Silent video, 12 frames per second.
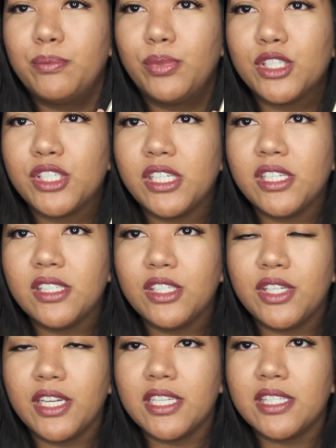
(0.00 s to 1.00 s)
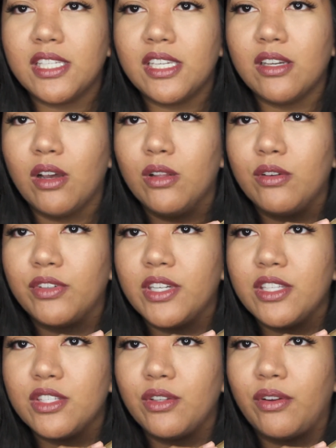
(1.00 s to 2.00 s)
brushes that you guys see all over
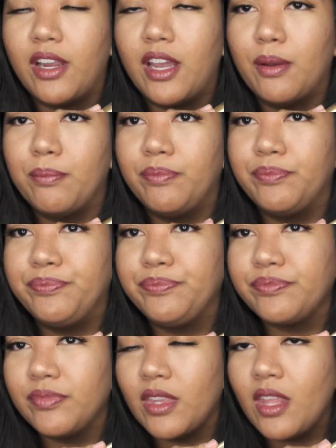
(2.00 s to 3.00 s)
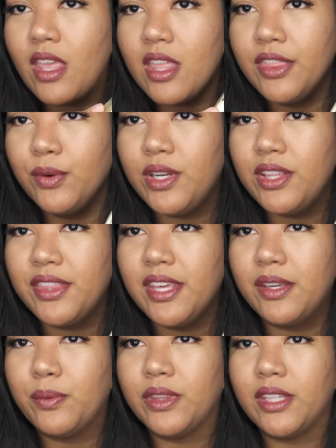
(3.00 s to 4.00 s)
Instagram. The only
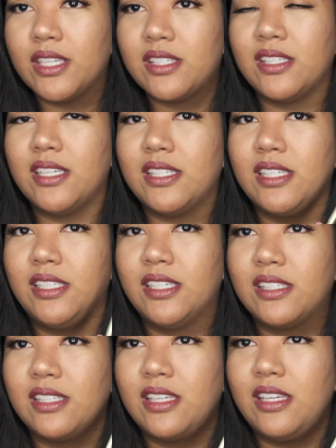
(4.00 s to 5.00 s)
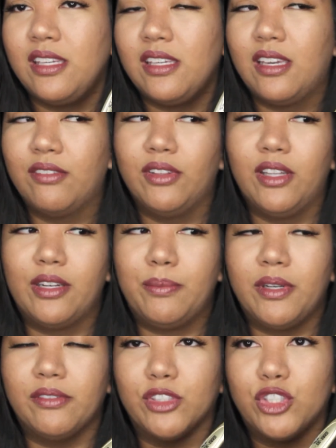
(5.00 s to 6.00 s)
thing with this is it does give a little
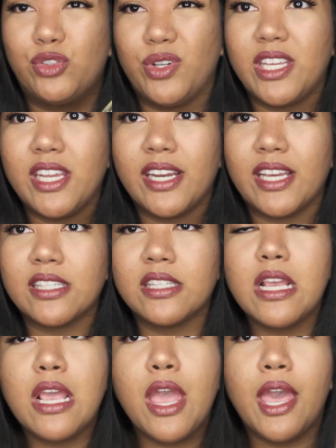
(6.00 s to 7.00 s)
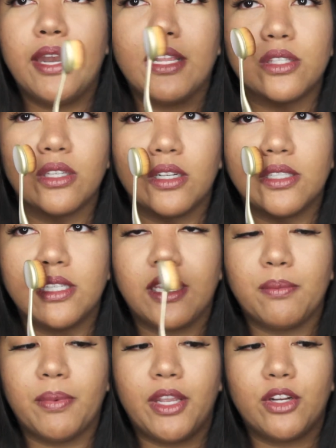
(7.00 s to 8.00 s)
bit of a streakiness, and it's hard to
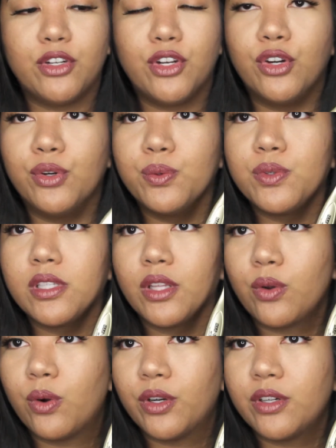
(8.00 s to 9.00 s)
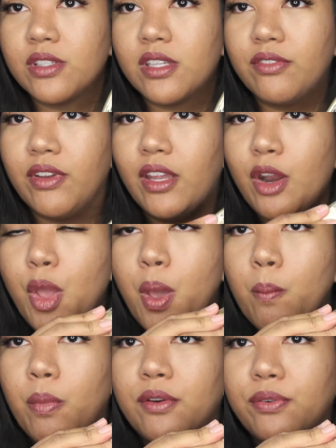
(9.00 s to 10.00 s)
get by your nose, the corners of it,
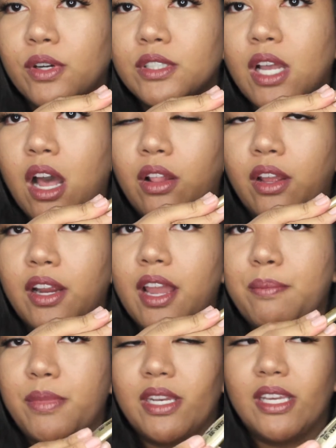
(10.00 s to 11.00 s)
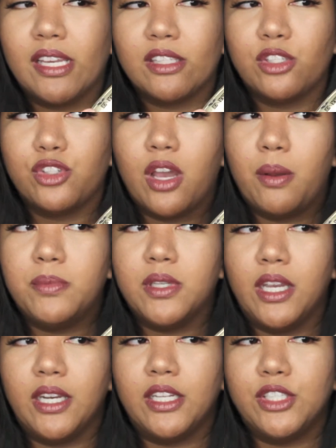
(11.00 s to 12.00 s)
but for $1, I mean, it gets a job
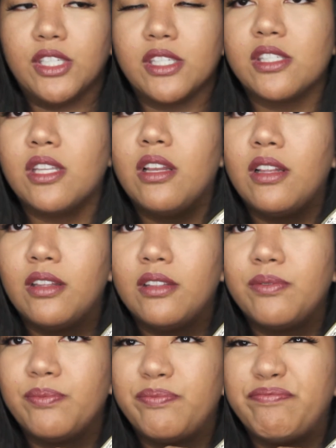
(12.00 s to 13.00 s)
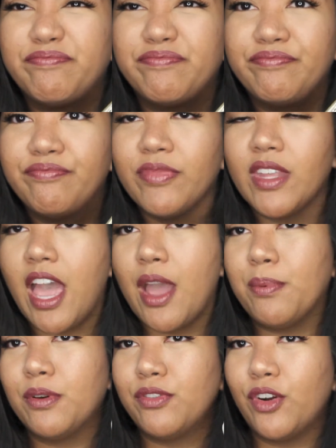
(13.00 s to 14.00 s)
done.
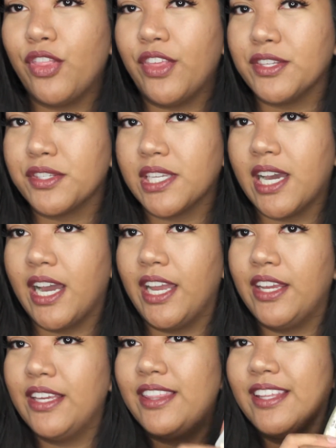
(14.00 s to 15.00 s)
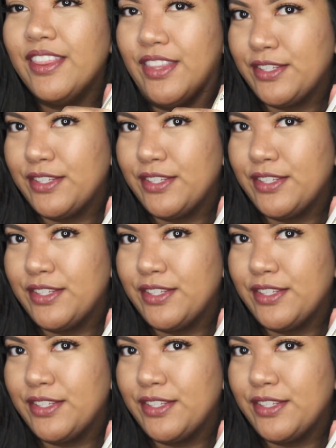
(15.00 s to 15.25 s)
I prefer this guy than